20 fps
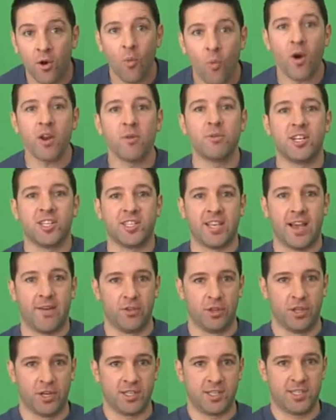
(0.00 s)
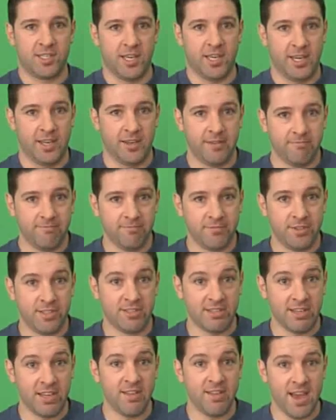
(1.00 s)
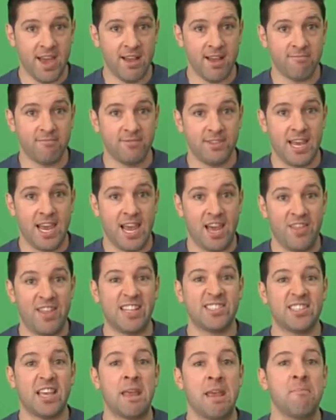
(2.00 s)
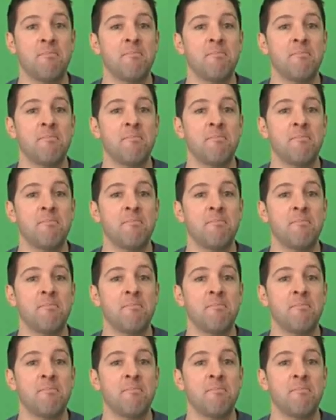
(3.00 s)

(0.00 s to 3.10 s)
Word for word: Why don't we just have a look see? You see that? Yeah, that's a